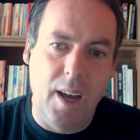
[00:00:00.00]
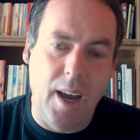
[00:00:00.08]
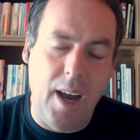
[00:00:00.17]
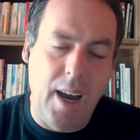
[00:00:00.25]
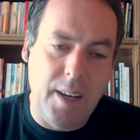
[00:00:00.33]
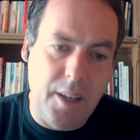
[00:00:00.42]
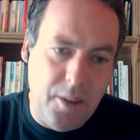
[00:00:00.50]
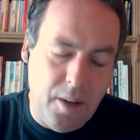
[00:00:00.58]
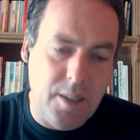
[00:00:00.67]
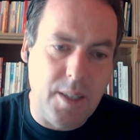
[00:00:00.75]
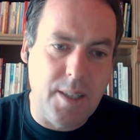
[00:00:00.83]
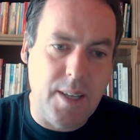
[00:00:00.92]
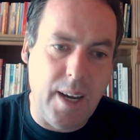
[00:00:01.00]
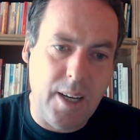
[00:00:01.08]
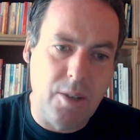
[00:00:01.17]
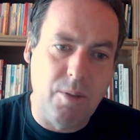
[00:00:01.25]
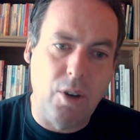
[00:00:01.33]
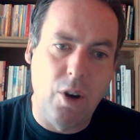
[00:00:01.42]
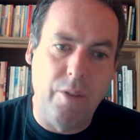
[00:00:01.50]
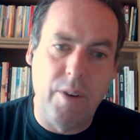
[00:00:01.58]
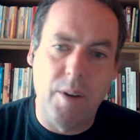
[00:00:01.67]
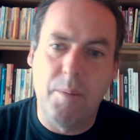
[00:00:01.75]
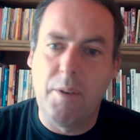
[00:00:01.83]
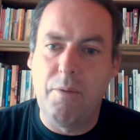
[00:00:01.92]
And a 30 second
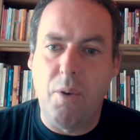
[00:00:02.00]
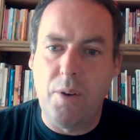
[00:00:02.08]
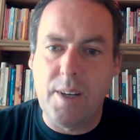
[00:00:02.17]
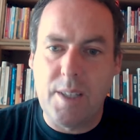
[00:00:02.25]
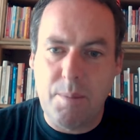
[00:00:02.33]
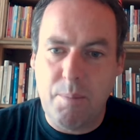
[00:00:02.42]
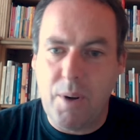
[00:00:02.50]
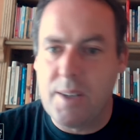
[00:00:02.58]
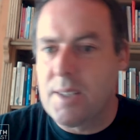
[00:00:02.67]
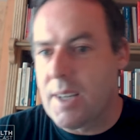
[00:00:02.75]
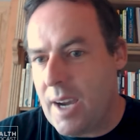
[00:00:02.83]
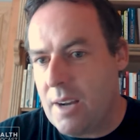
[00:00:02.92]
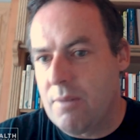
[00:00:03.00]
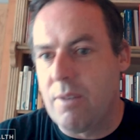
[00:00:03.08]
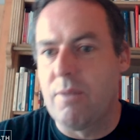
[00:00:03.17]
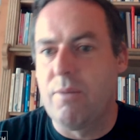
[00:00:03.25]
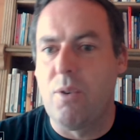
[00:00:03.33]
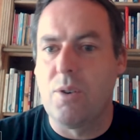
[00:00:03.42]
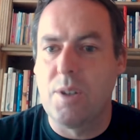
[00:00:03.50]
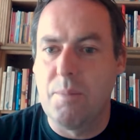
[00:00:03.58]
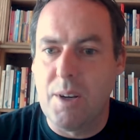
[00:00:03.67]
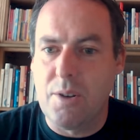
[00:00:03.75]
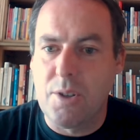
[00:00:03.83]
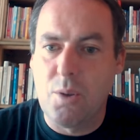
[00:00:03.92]
recovery before they sprint again for 40
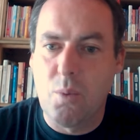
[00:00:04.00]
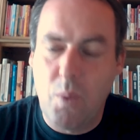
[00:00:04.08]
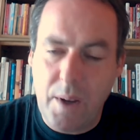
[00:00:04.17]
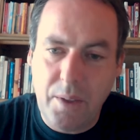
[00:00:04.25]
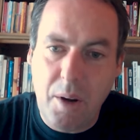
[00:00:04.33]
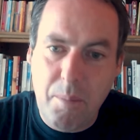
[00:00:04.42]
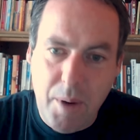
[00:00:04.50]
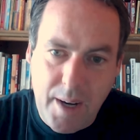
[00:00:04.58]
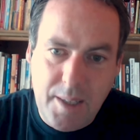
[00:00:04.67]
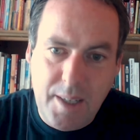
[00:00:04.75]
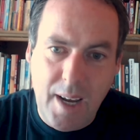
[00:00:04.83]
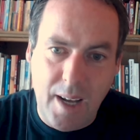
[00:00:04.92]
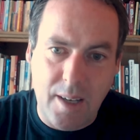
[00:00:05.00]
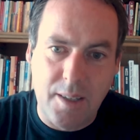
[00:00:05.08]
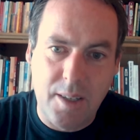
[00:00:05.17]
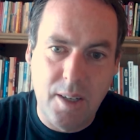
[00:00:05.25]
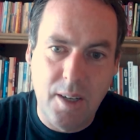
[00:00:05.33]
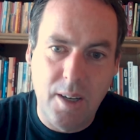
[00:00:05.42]
metres with their breath held.